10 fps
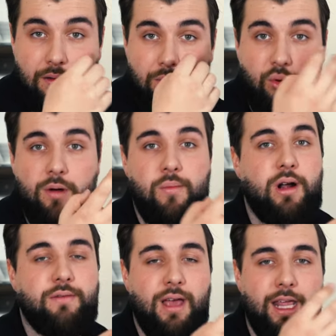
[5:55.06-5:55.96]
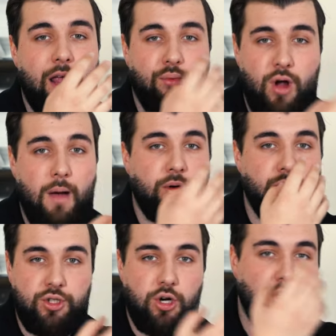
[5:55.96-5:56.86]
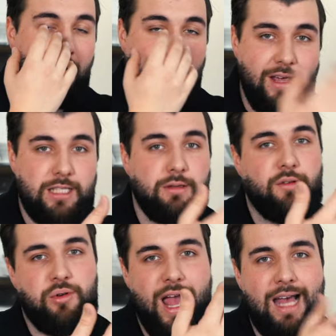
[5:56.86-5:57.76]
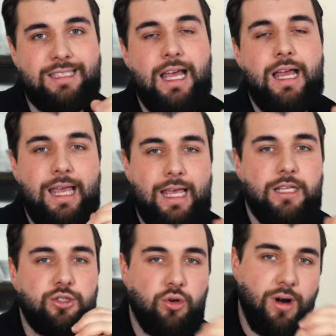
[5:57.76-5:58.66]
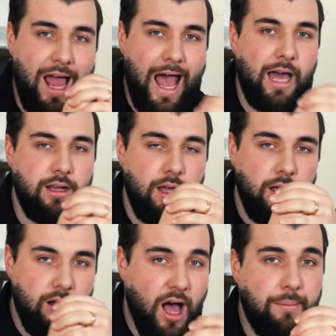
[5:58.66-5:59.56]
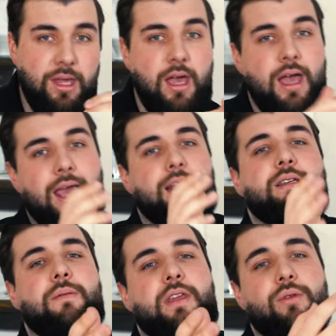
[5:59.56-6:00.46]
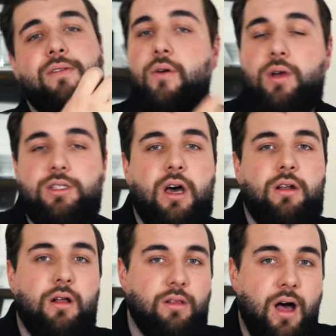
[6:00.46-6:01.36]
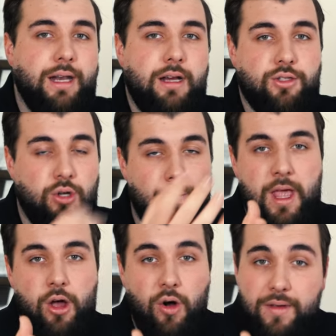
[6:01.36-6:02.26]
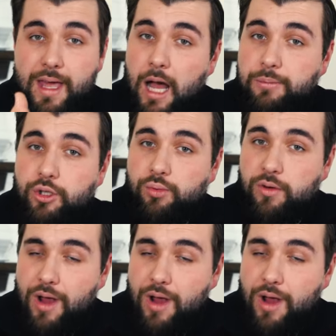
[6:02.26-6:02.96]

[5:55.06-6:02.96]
So an important part of getting a proper return on investment from your ads is your ad copy, and it's something that we focus on a lot here. So hopefully that helps you improve